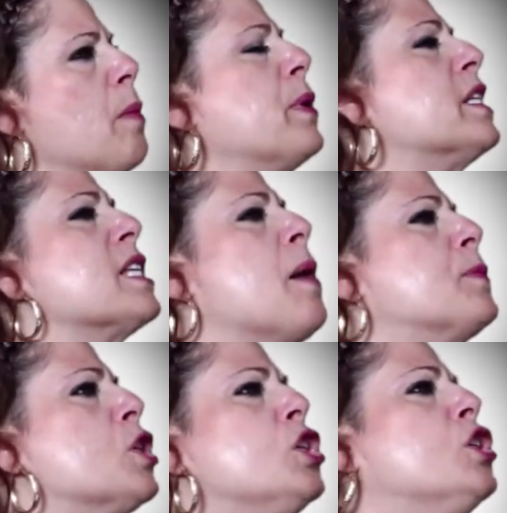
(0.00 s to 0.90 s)
But it's
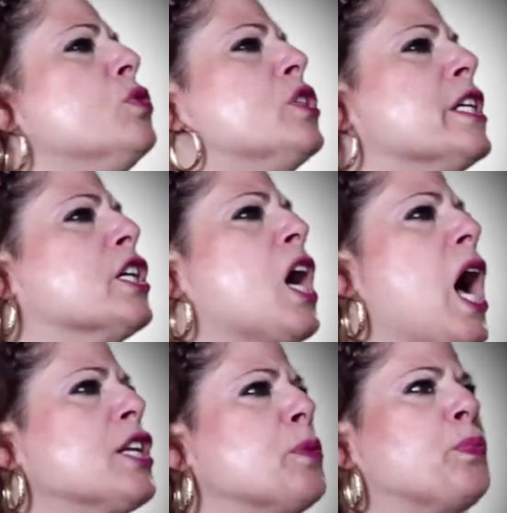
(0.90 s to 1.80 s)
up to you, dear
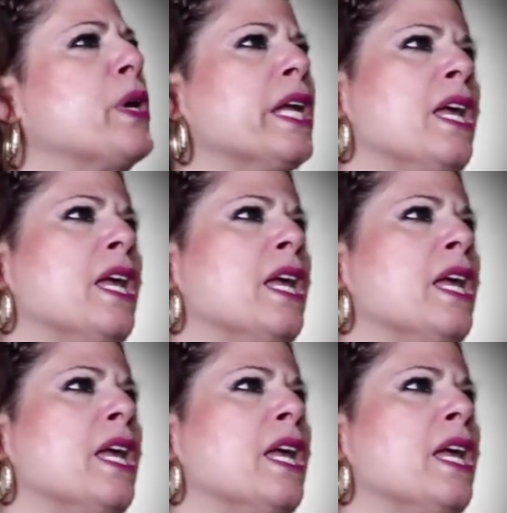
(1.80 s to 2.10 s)
God, to bring